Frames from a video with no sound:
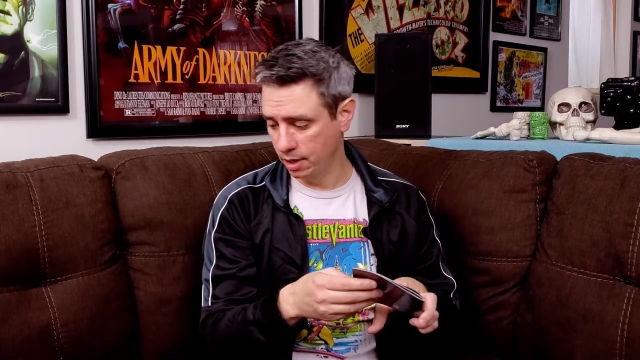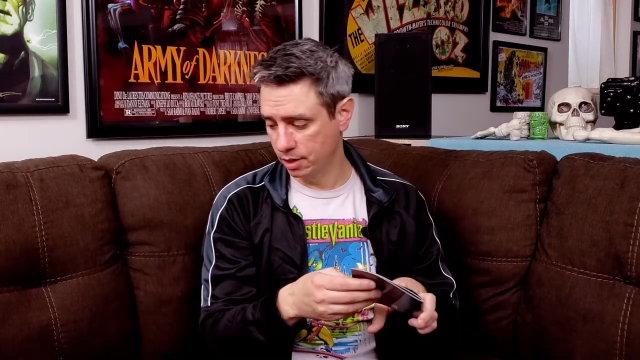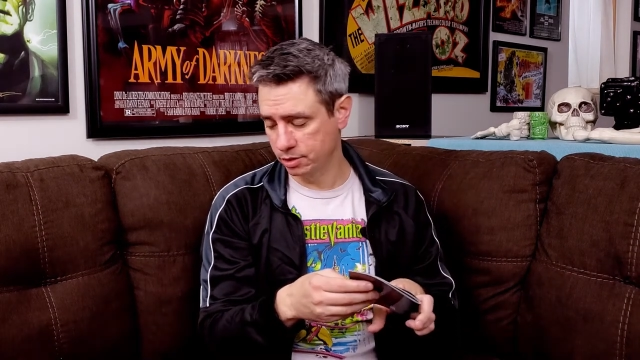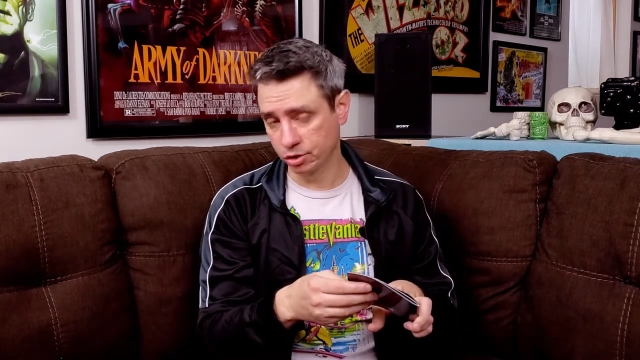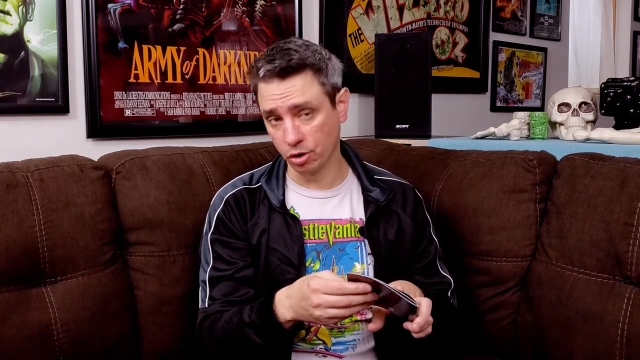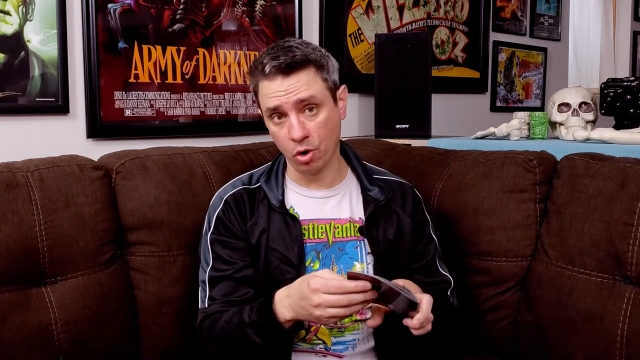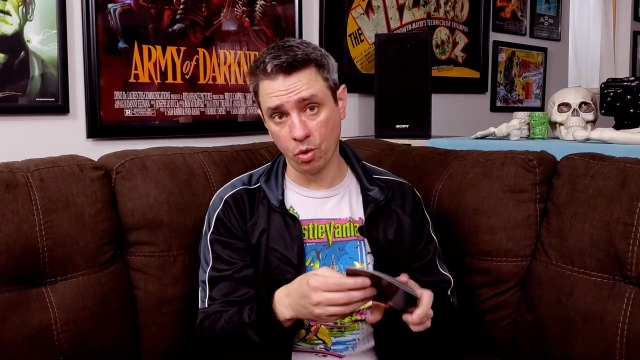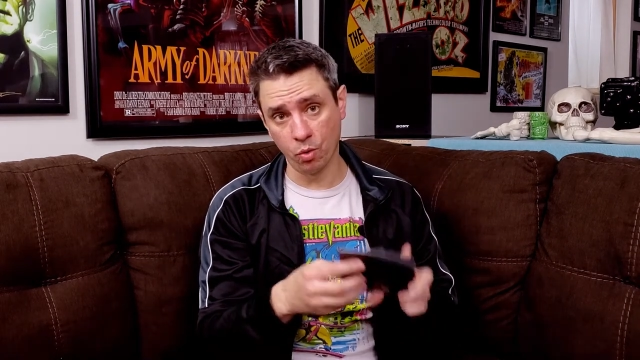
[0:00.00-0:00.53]

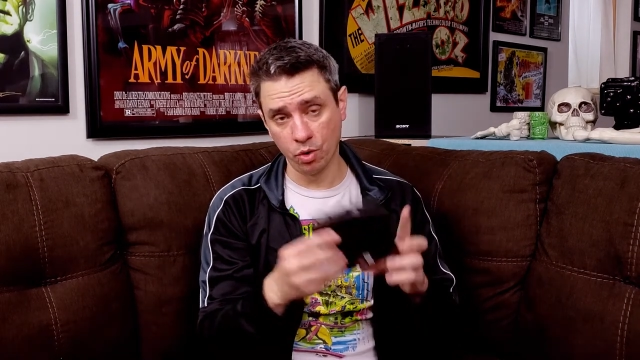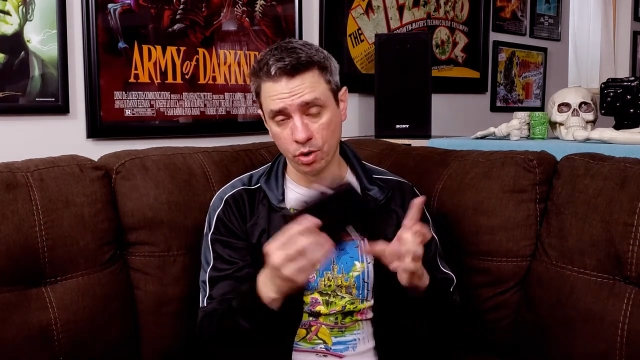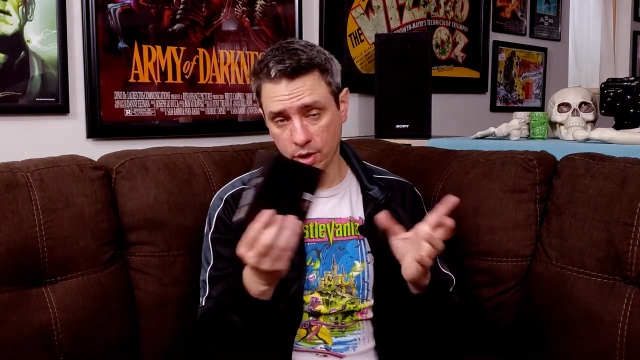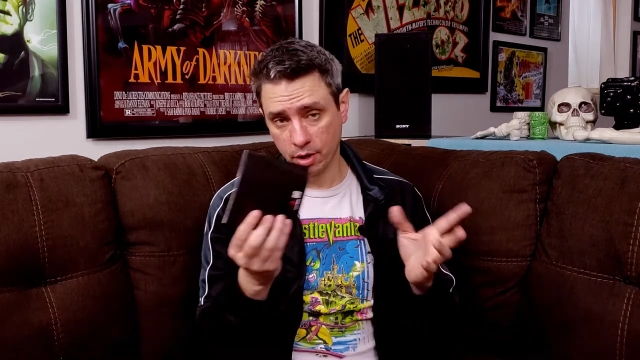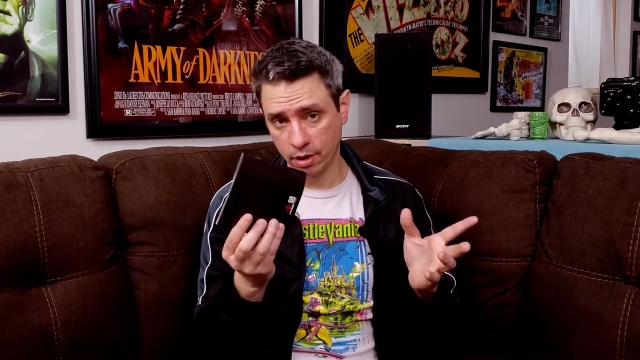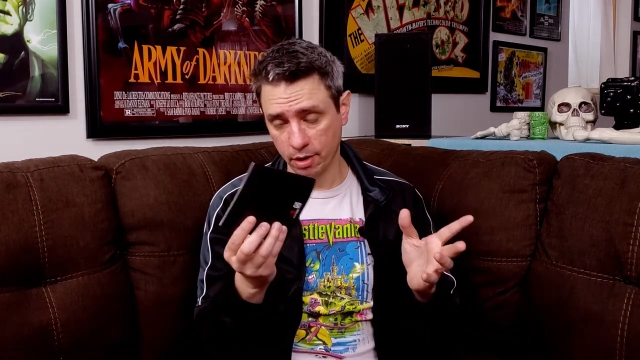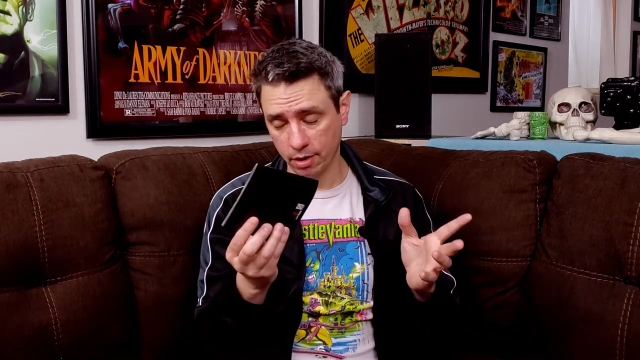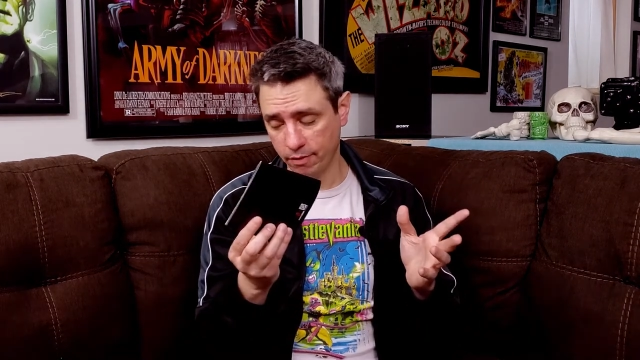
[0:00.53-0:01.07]
So,
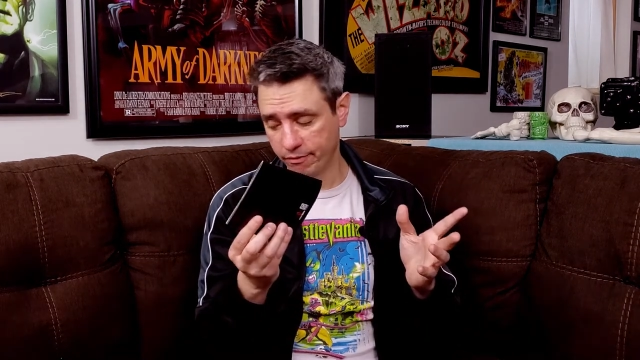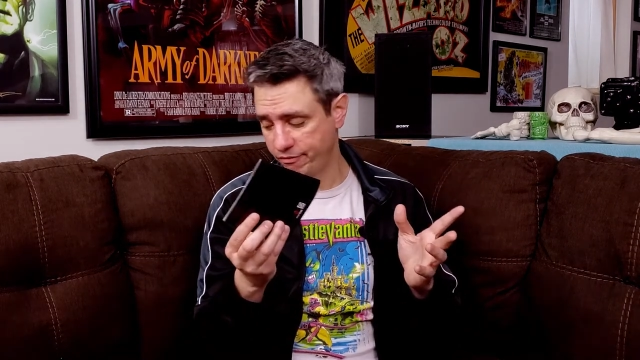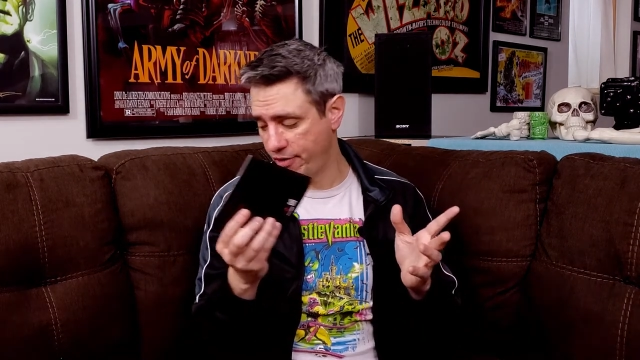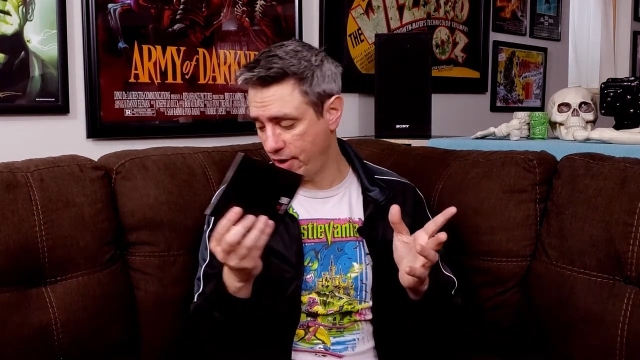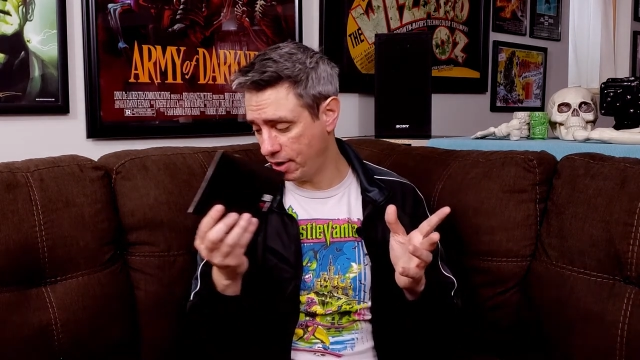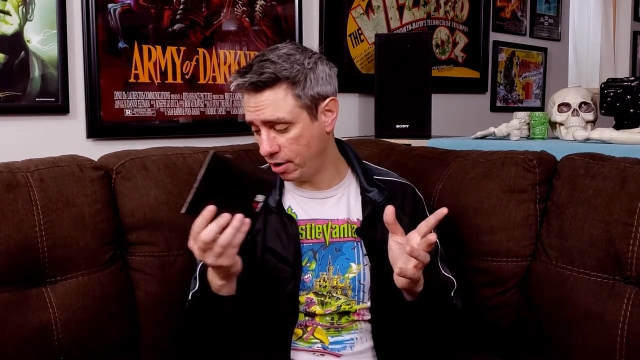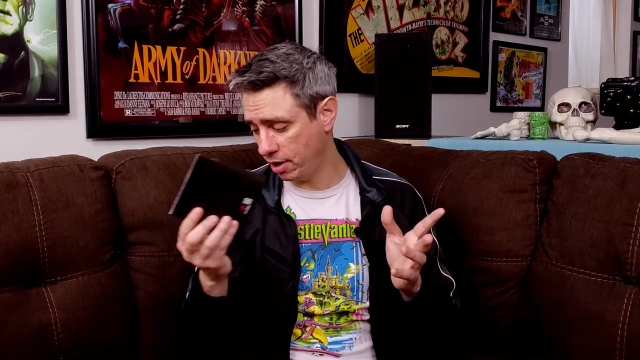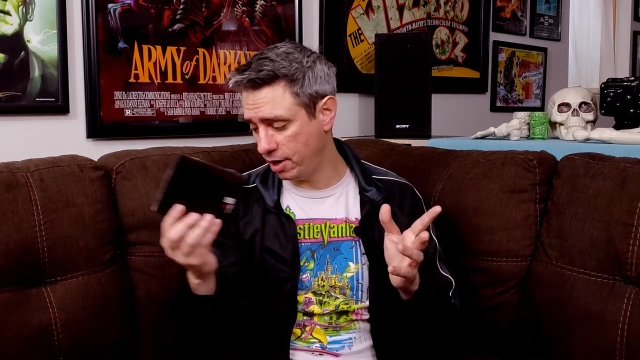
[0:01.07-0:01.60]

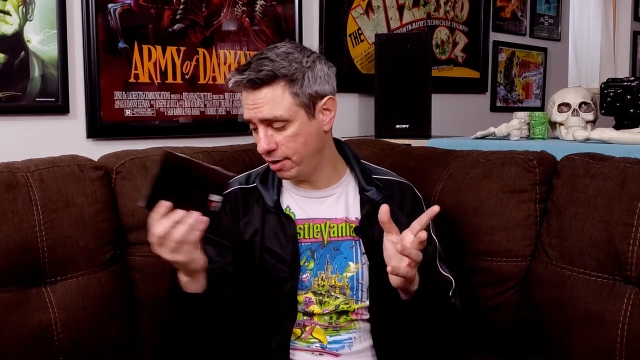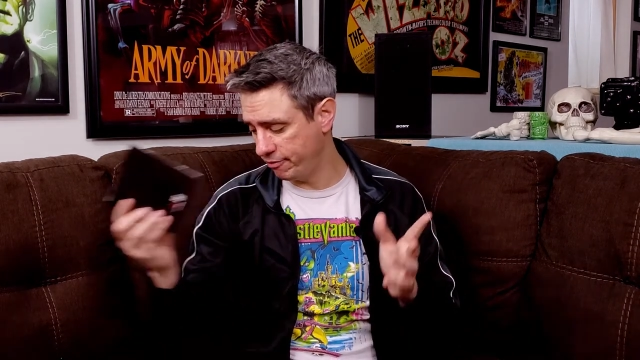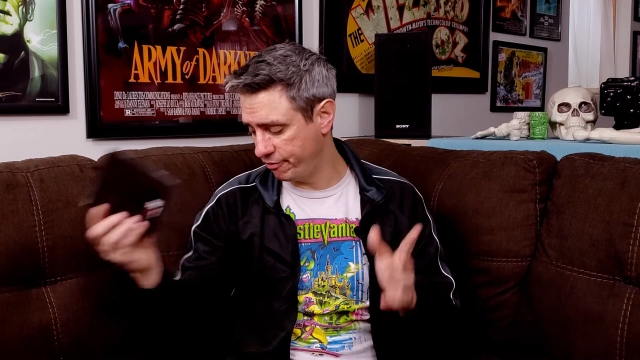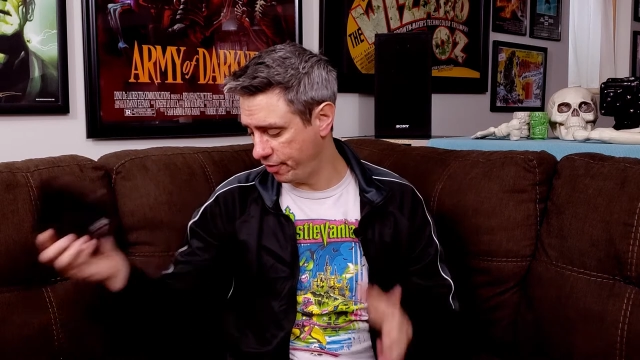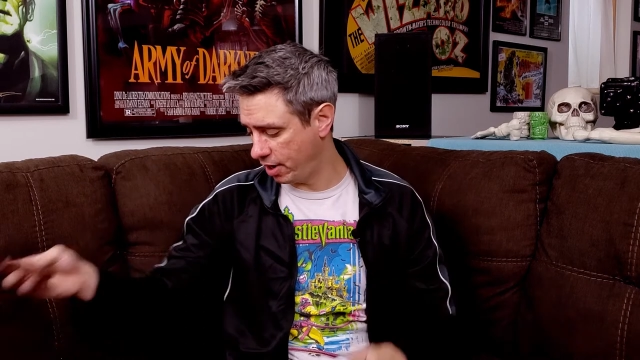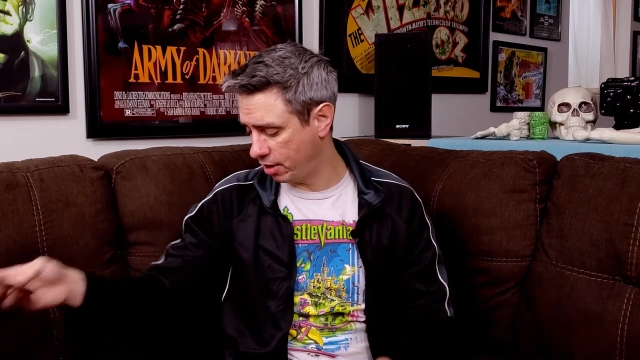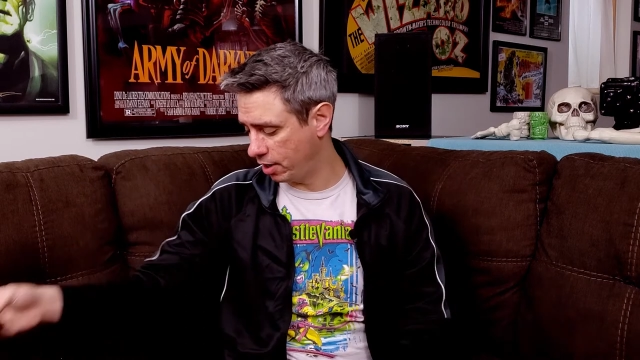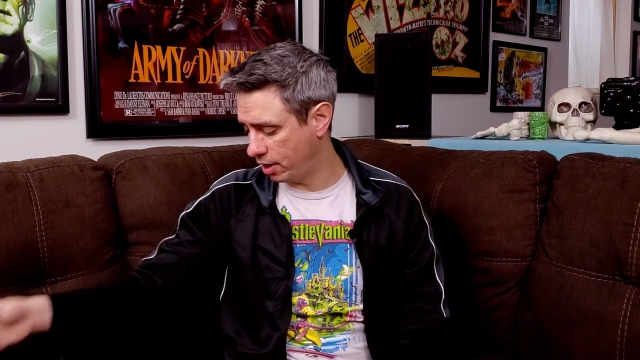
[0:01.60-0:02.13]
very,
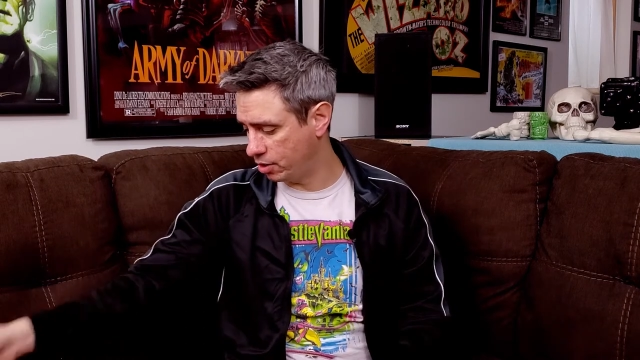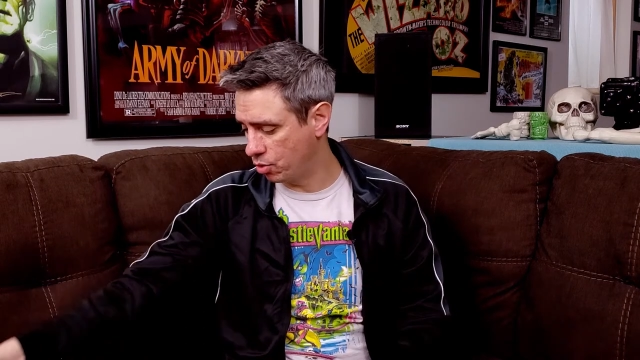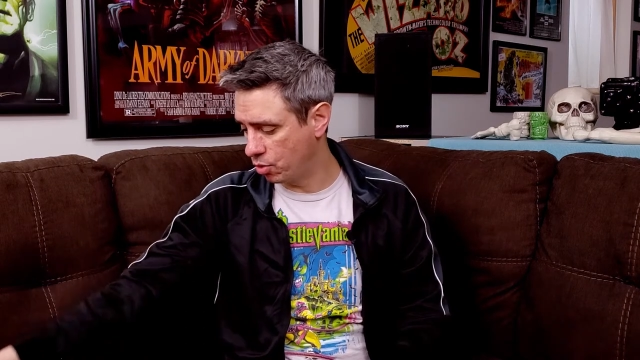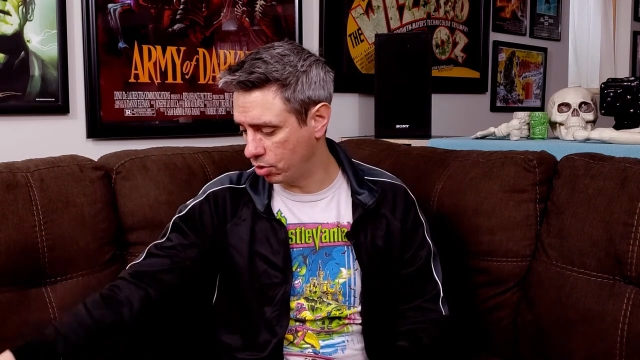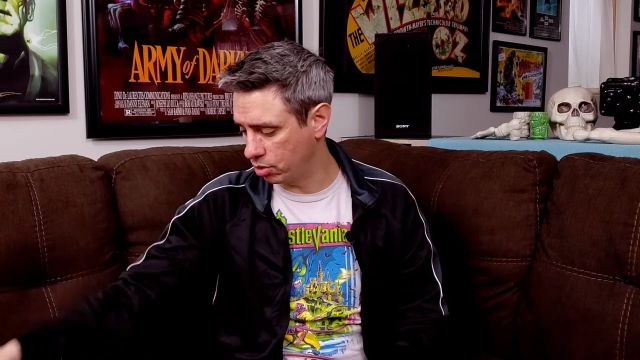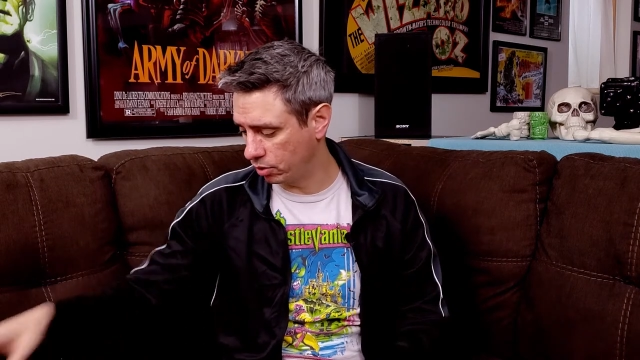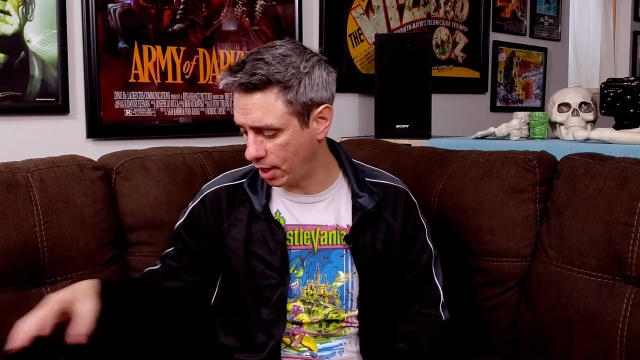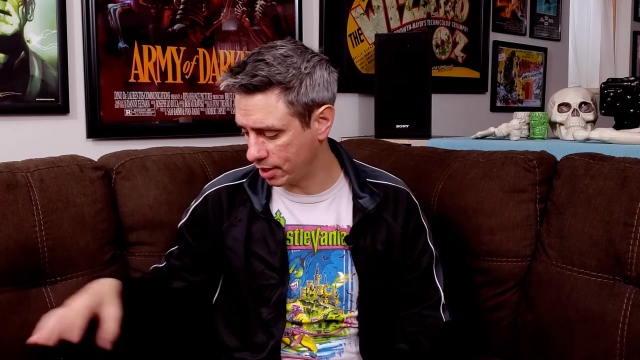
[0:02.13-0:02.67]
very
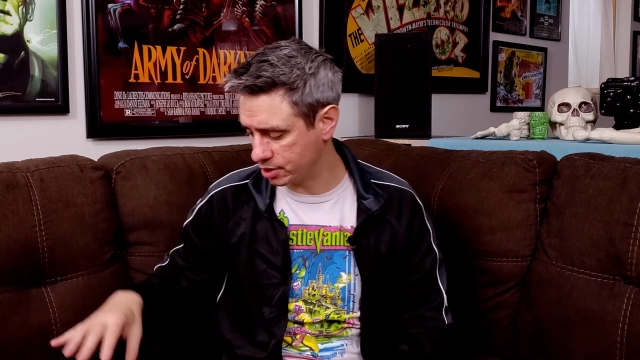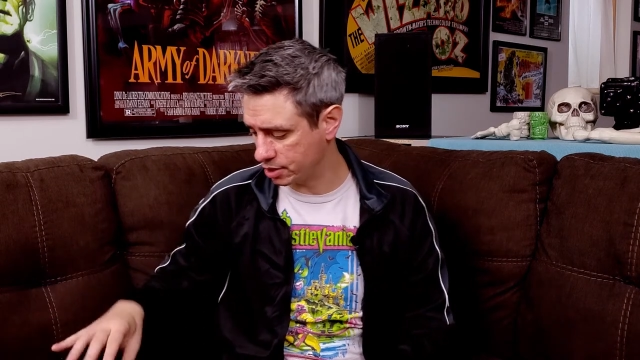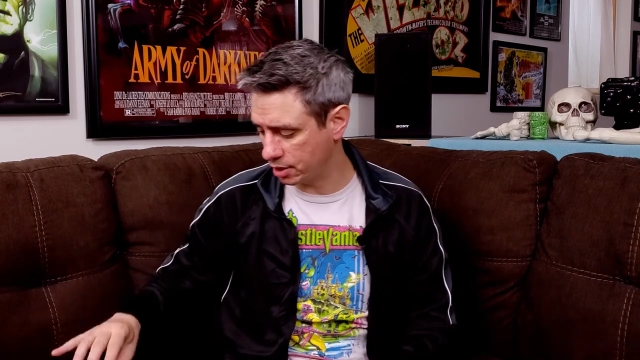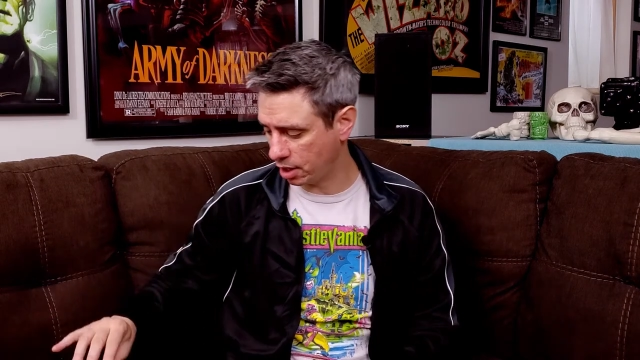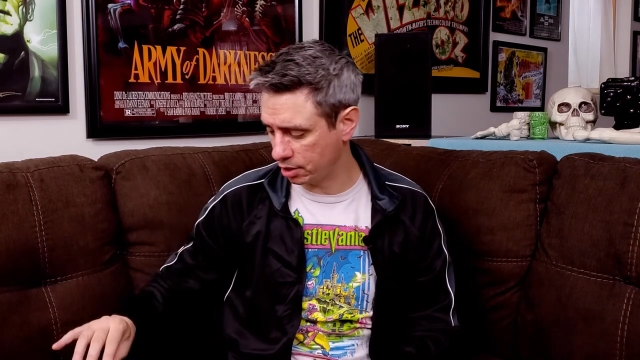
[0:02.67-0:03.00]
cool collection.